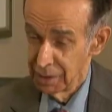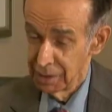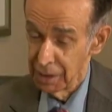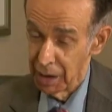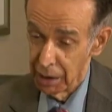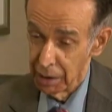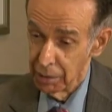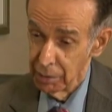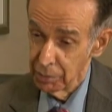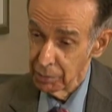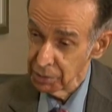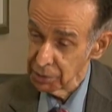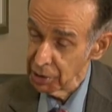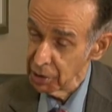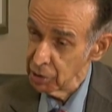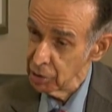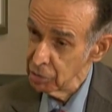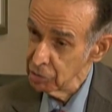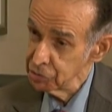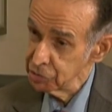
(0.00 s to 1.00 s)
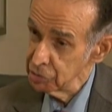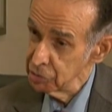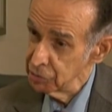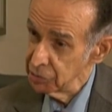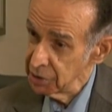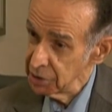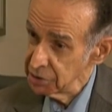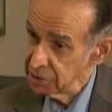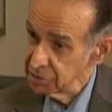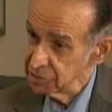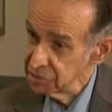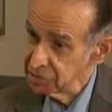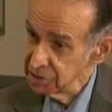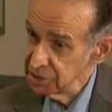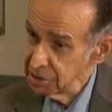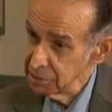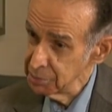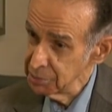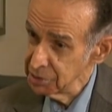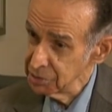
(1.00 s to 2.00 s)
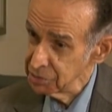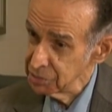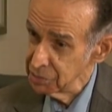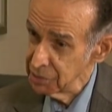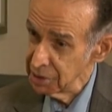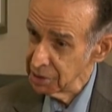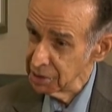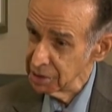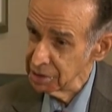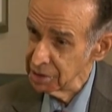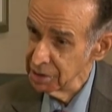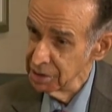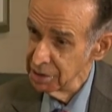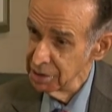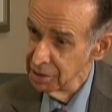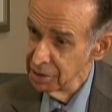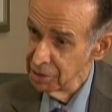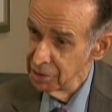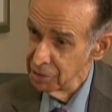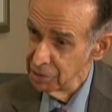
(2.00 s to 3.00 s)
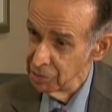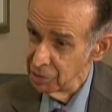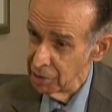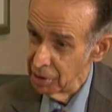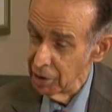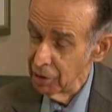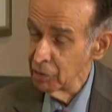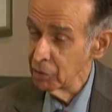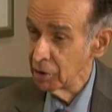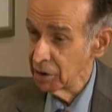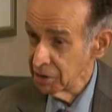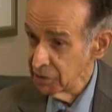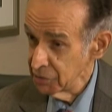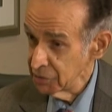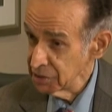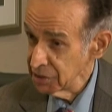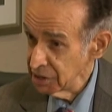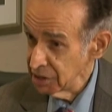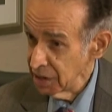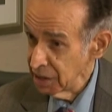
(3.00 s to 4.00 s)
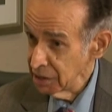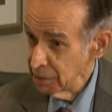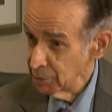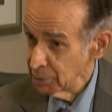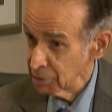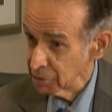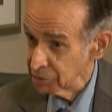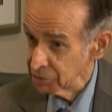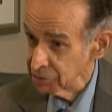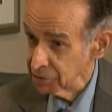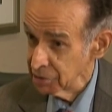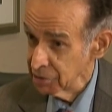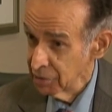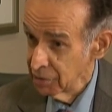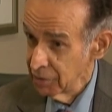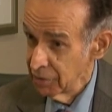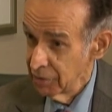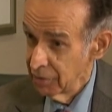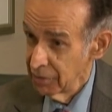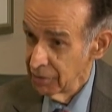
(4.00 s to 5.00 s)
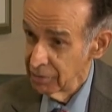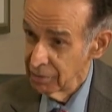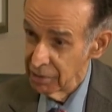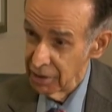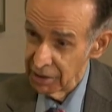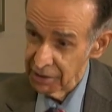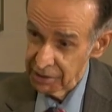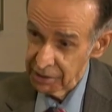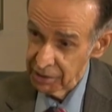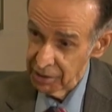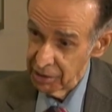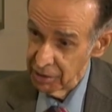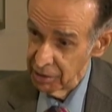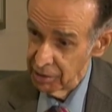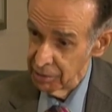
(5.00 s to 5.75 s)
Yeah, but there are also various treatments where, even in animals, like